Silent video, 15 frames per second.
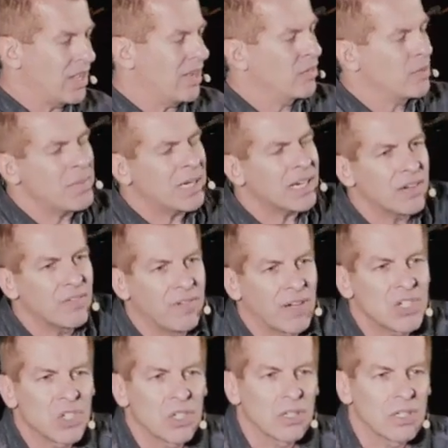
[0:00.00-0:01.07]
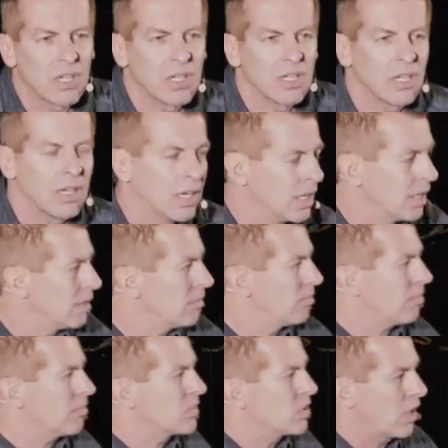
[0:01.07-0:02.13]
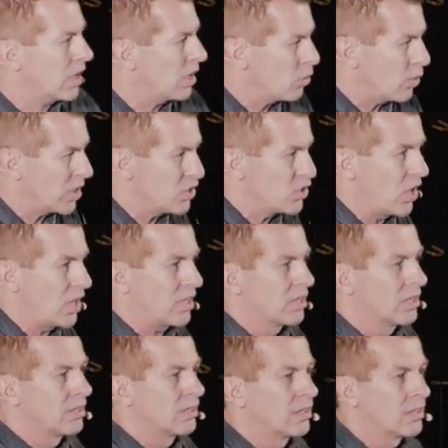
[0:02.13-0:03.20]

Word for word: ever been at a function uh, talking with a drunk?